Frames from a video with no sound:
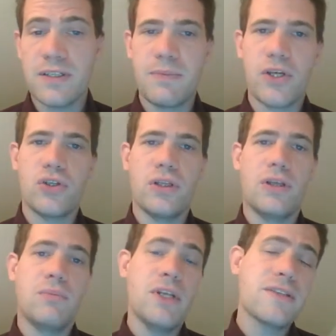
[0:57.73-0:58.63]
especially
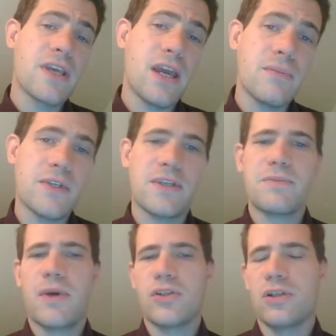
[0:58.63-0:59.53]
in blitz games, and
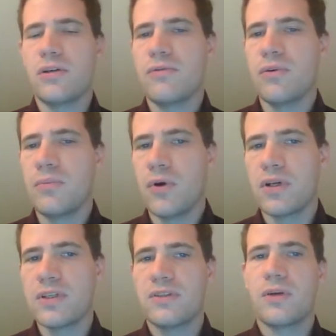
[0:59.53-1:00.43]
especially if your
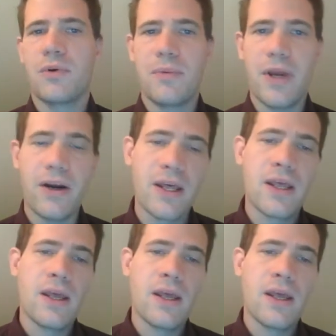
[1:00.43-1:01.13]
opponent is not prepared,